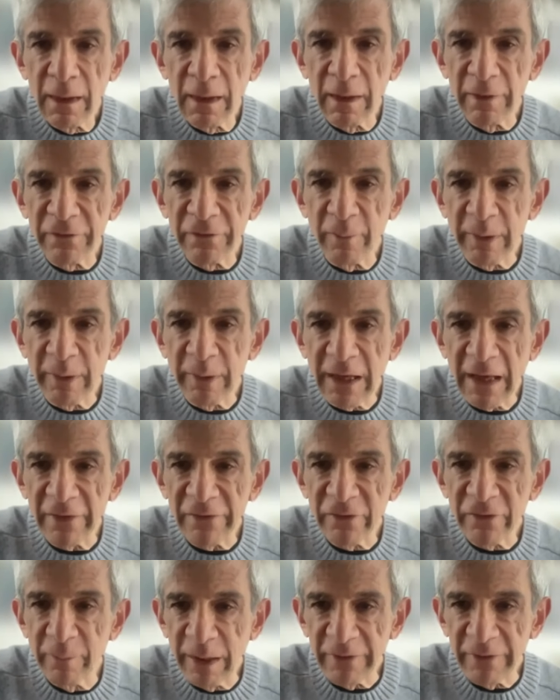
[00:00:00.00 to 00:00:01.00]
Uh, somebody
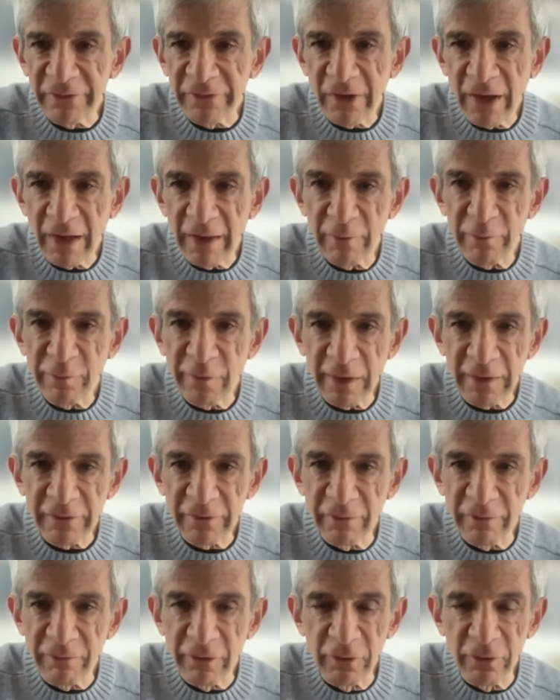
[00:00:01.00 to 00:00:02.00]
asked about side
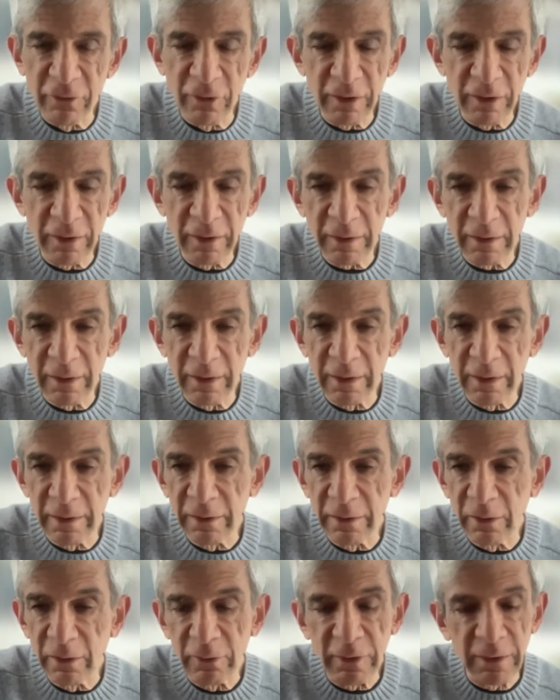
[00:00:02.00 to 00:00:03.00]
effects of the drug uh,
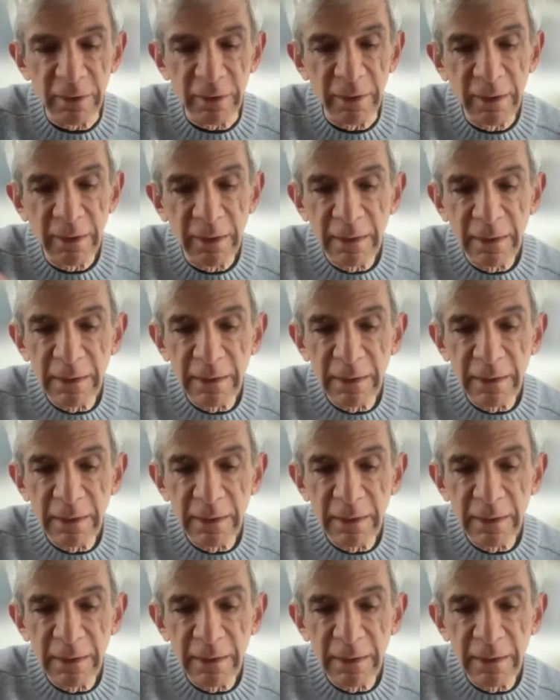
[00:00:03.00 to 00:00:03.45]
noted.